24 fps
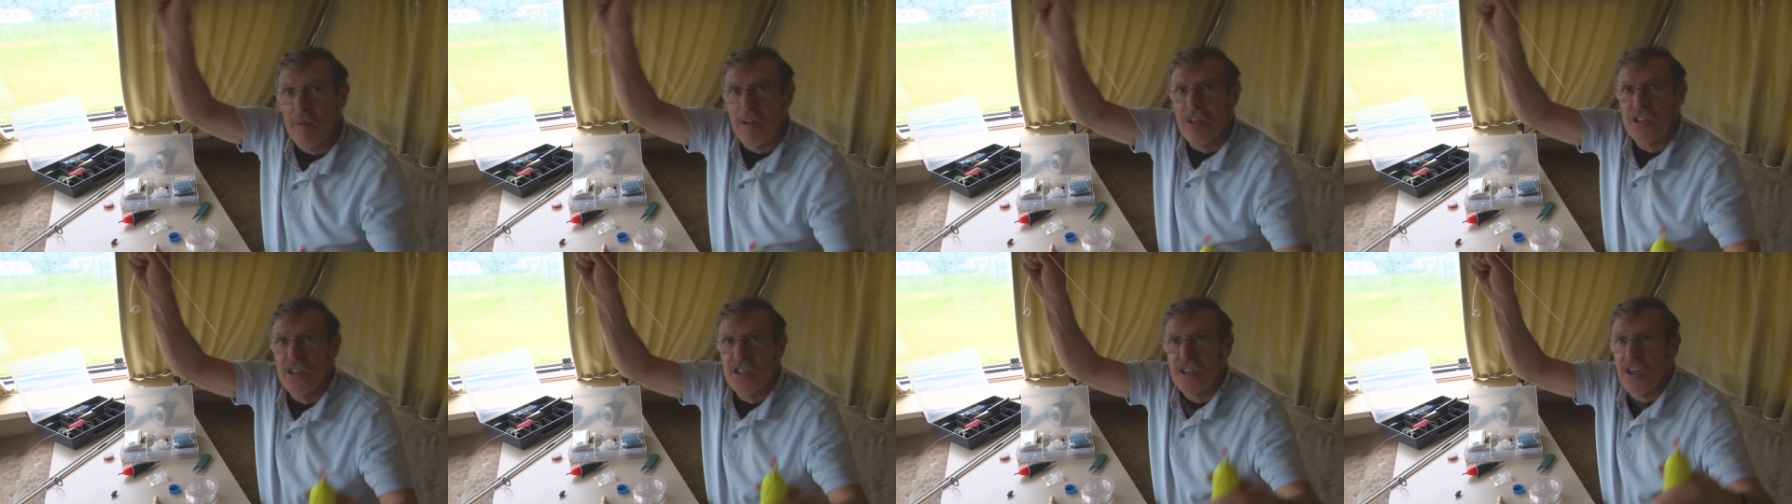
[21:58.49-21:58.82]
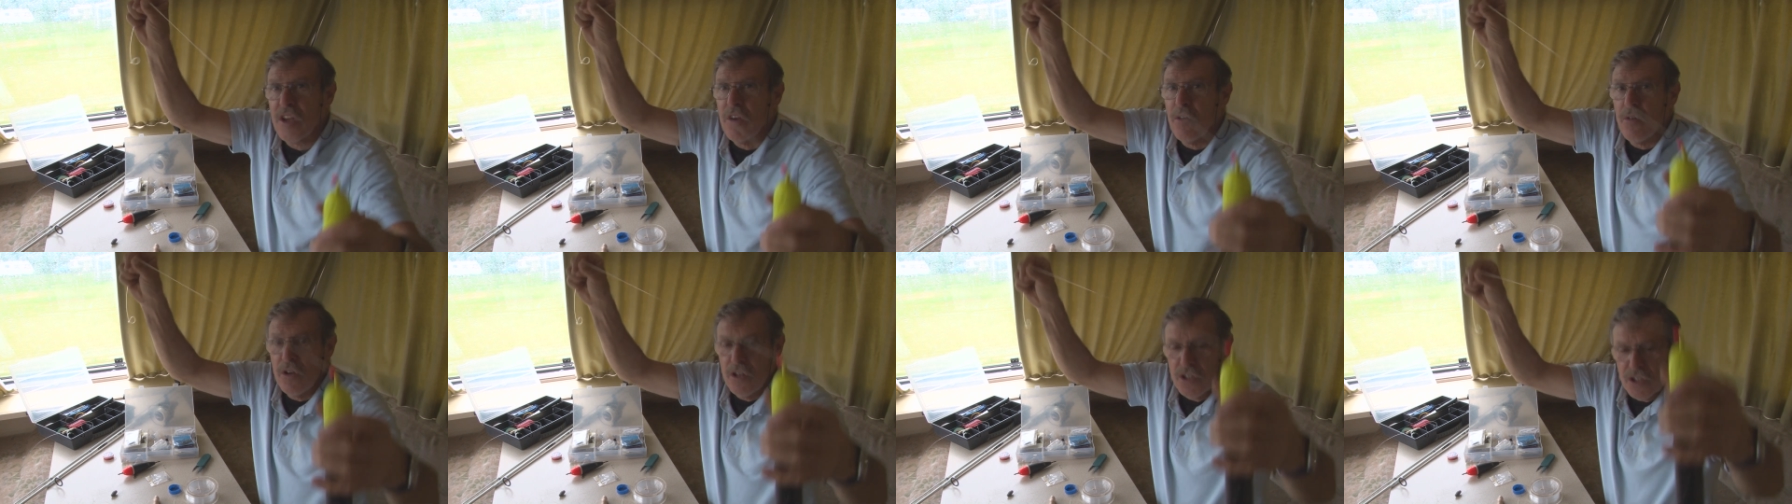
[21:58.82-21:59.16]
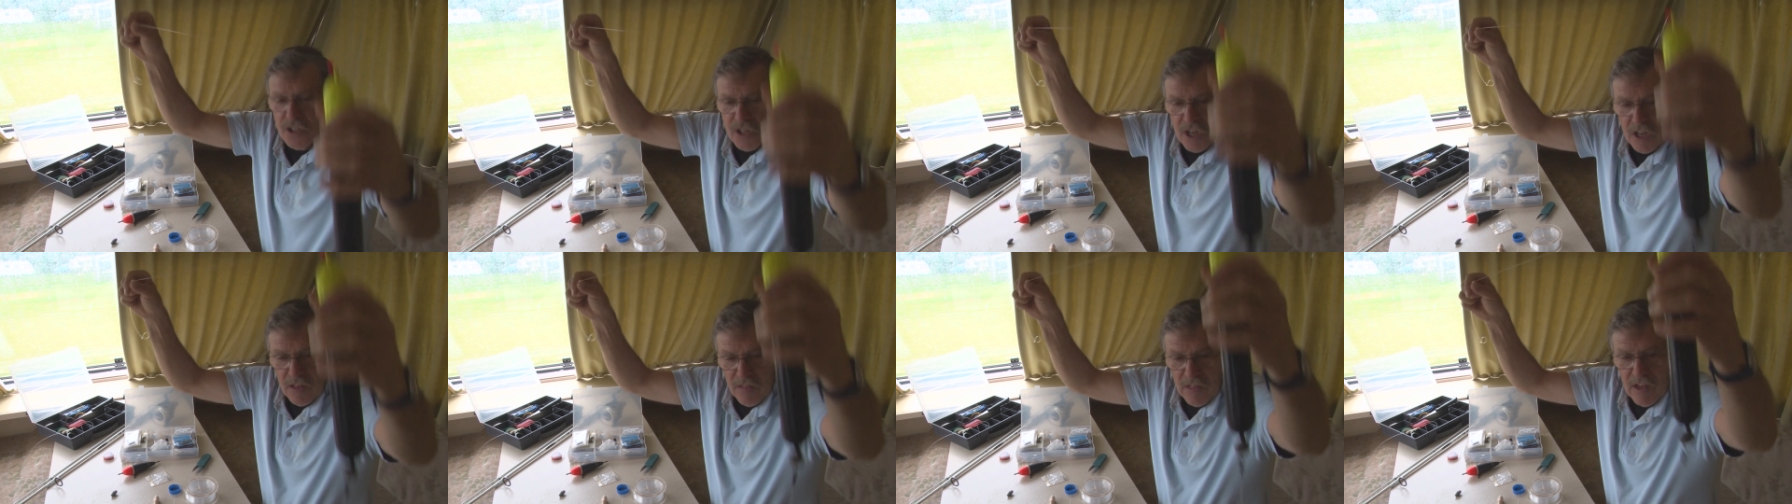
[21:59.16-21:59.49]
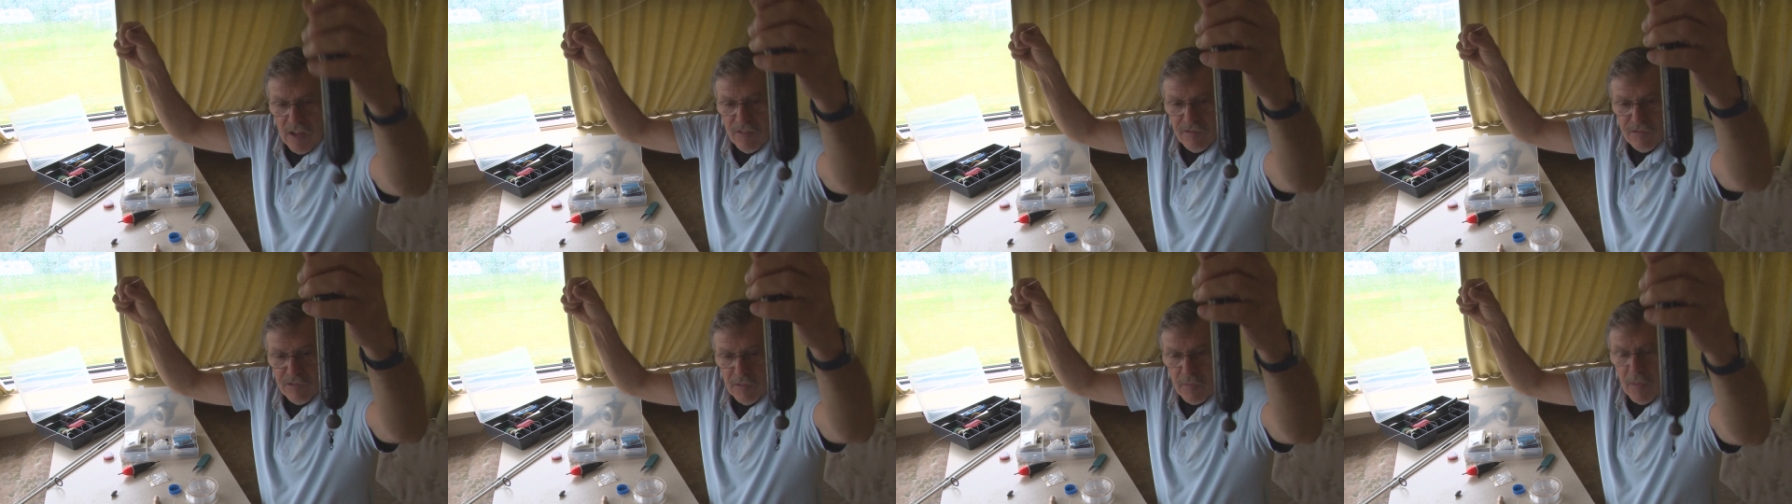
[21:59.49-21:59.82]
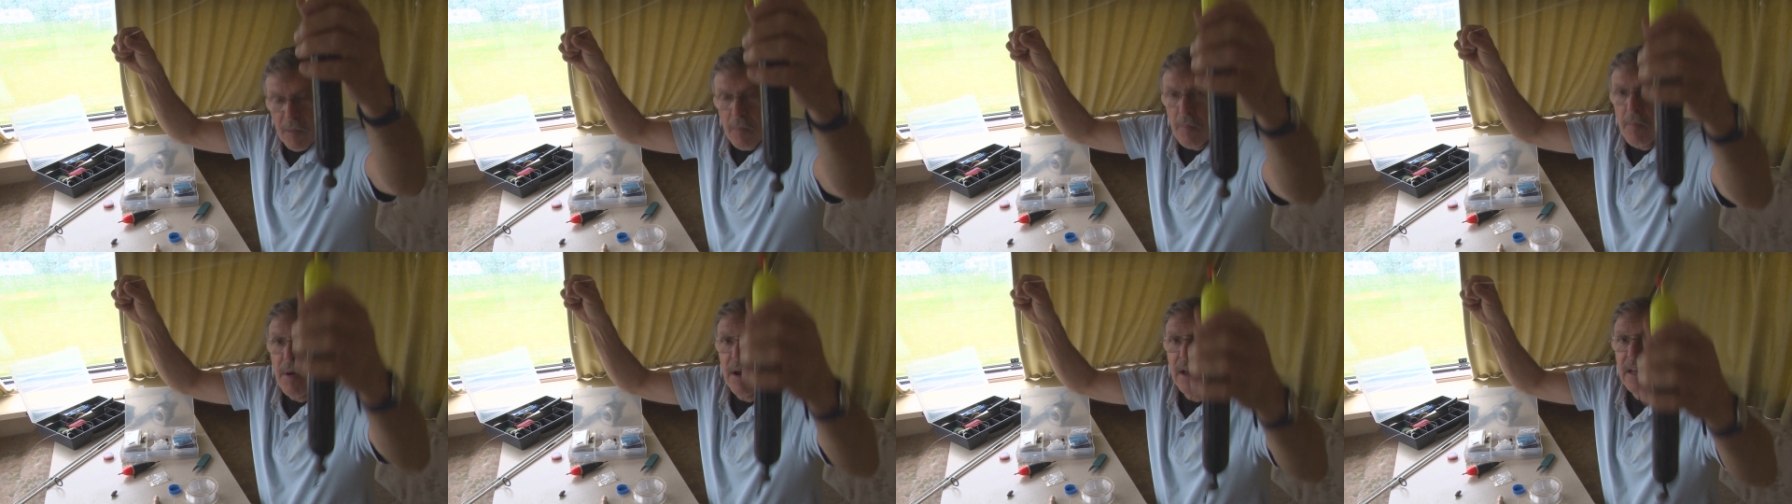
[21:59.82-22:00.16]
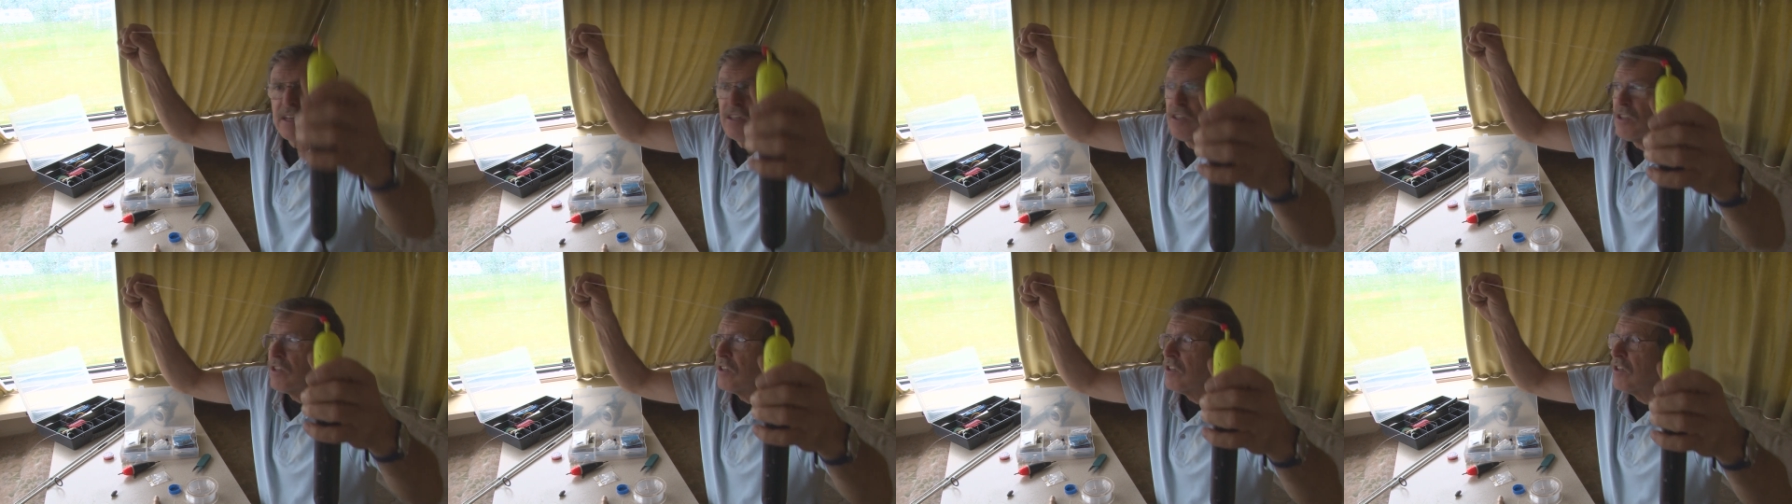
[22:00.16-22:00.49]
Let's say I set that from the
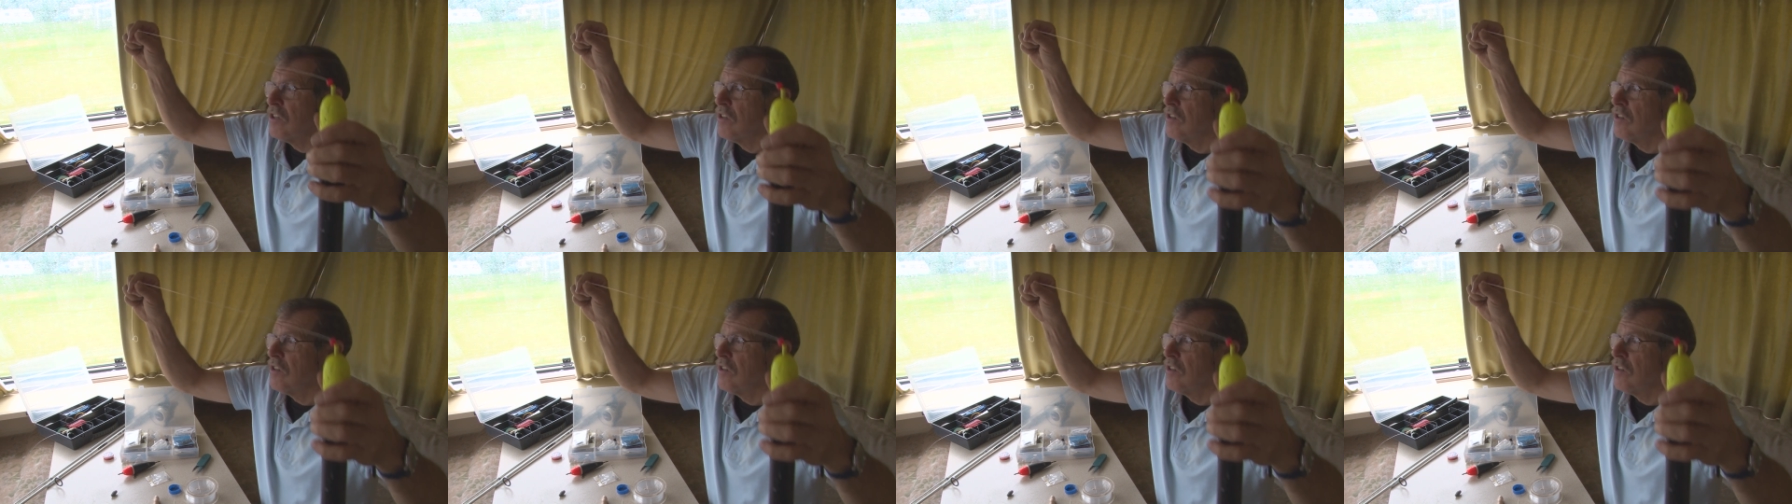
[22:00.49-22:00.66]
bait